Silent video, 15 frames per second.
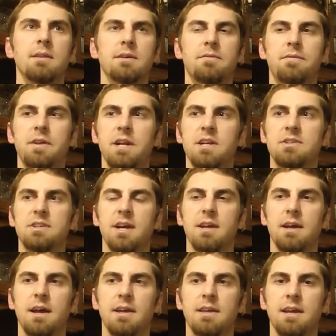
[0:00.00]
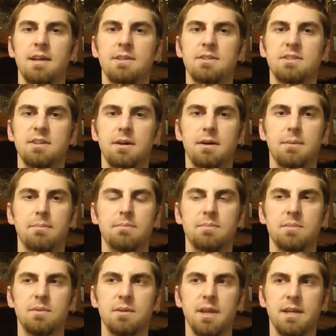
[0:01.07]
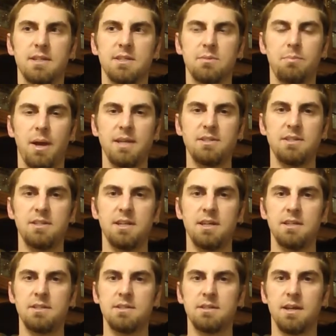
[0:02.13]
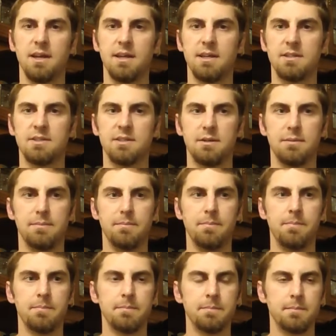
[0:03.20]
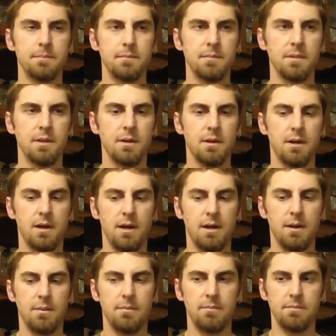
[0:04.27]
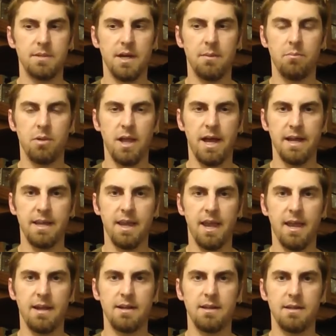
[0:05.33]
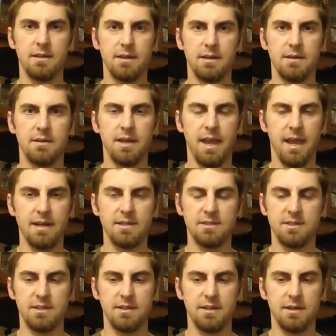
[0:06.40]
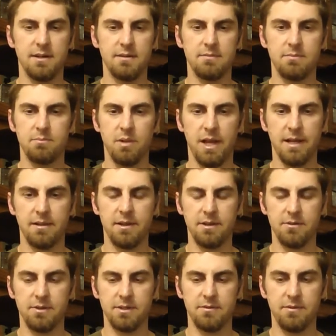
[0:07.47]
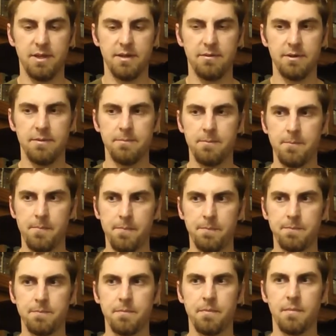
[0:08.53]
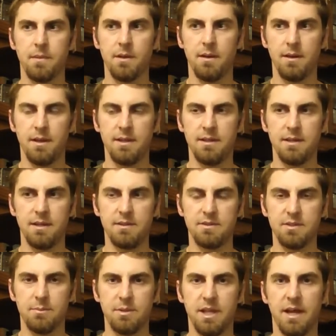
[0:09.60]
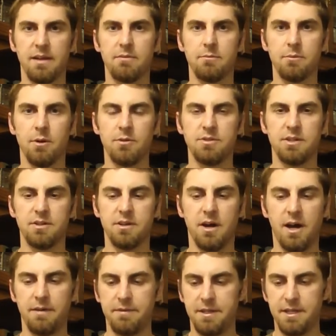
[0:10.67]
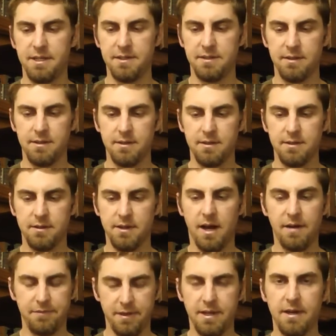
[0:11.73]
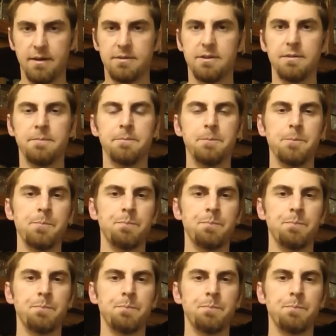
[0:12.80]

The finish, I, I get some like spiciness. I get some um, that black an the anise in there, black licorice flavor, uh, and some of that roasted coffeeness, coffee character.